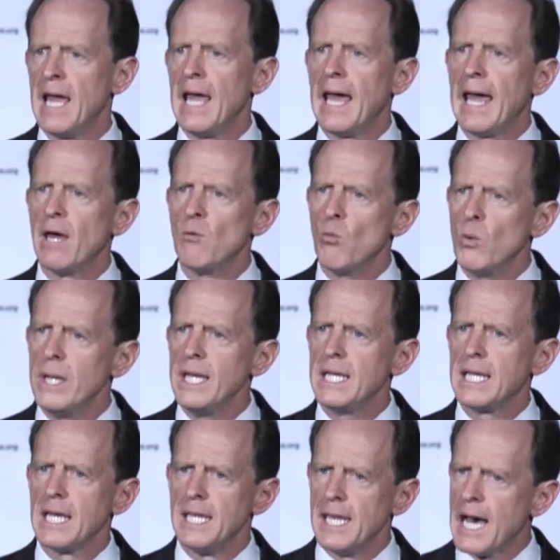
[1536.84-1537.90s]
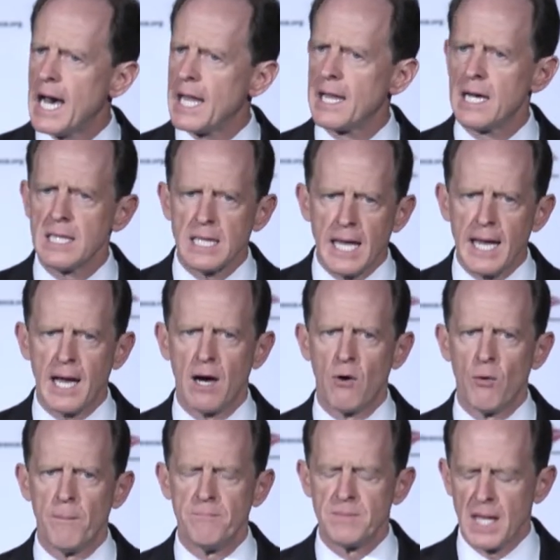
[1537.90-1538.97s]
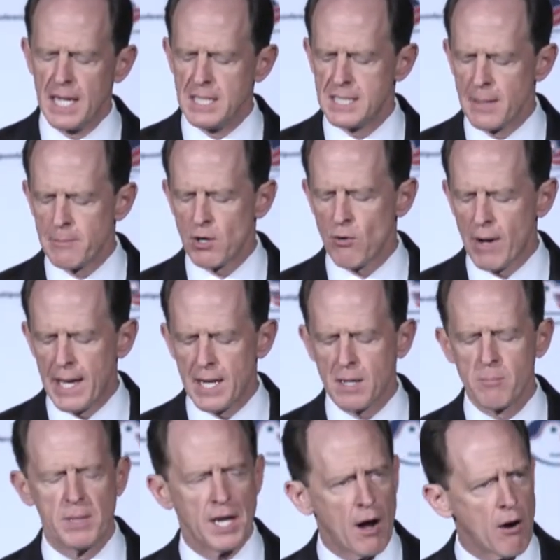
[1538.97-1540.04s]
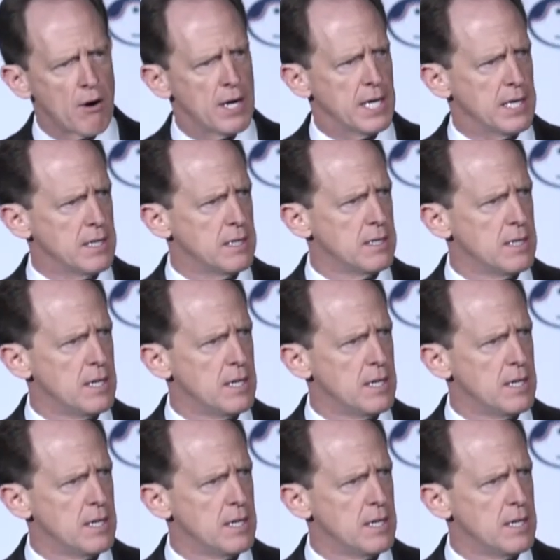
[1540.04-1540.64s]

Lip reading: And we cannot allow a Democratic minority